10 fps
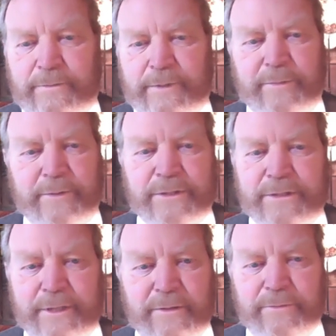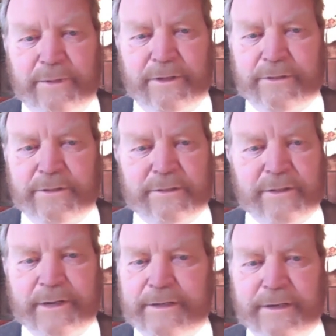People sin because it's
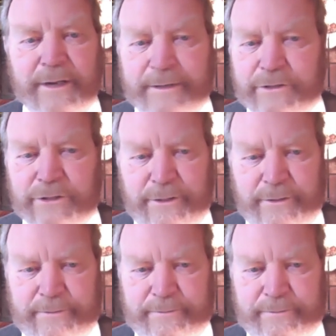their nature.